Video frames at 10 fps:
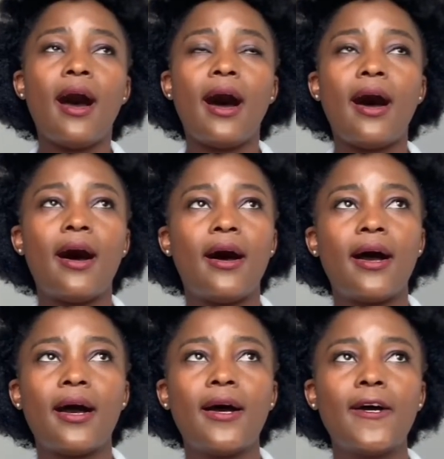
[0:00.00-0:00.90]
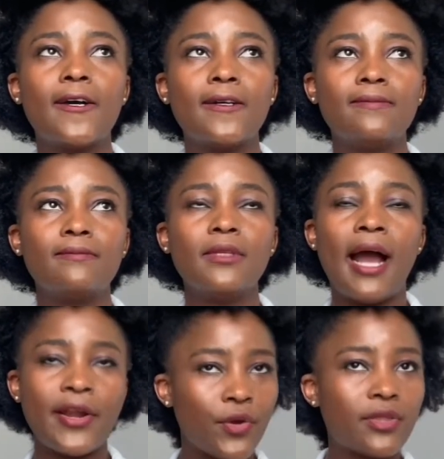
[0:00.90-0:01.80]
Uh,
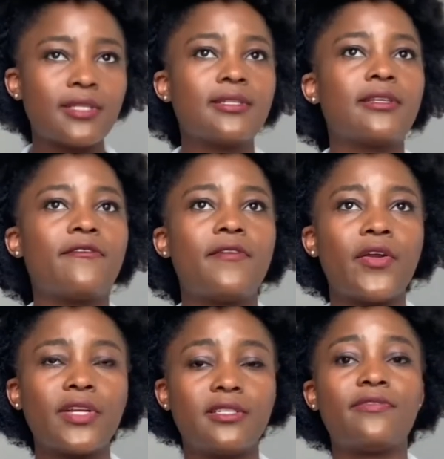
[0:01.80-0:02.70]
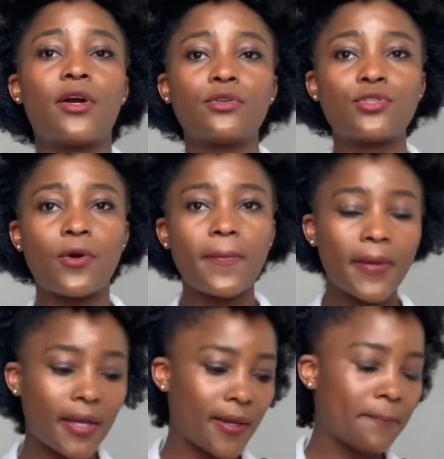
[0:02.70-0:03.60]
I know this is a very difficult
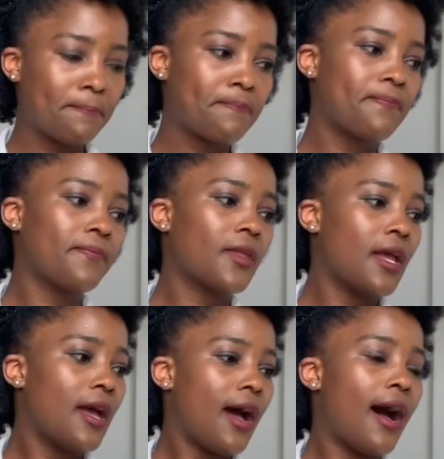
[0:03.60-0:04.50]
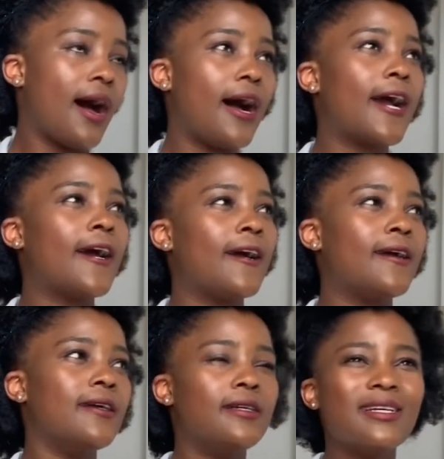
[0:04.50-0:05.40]
topic. Uh,
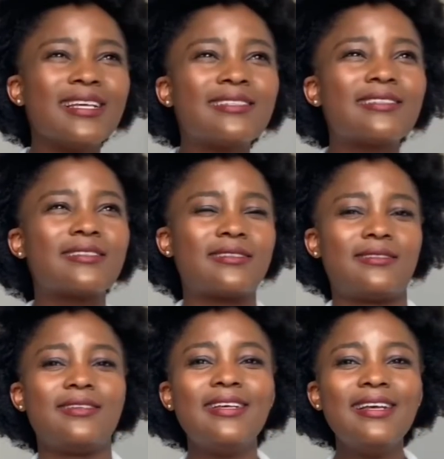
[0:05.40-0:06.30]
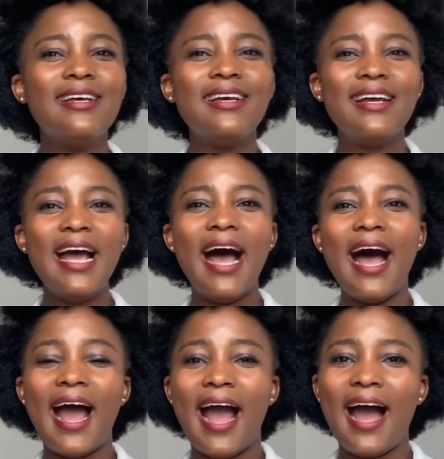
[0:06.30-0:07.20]
it's
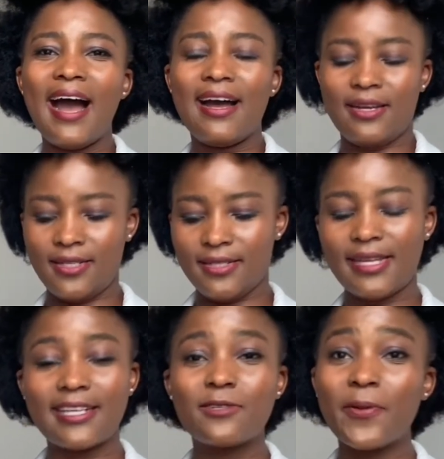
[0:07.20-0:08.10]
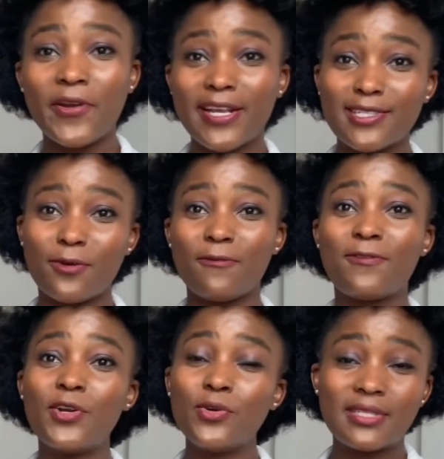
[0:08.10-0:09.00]
eh, the experience of
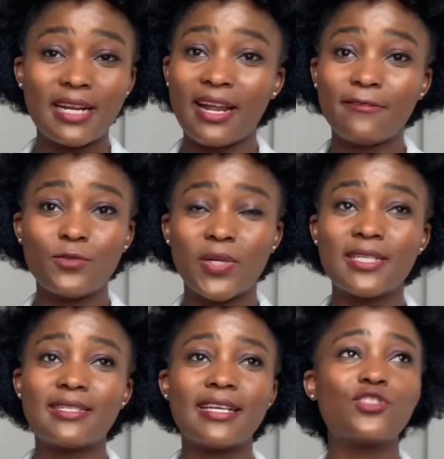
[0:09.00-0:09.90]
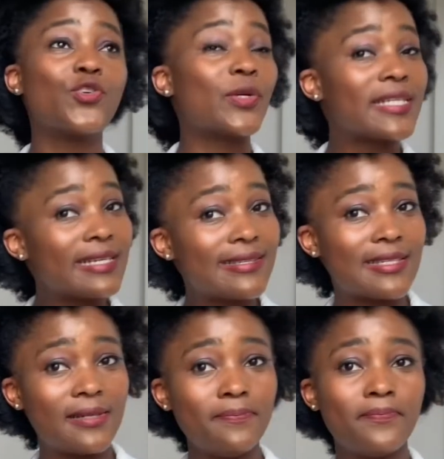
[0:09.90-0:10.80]
losing loved ones is not easy.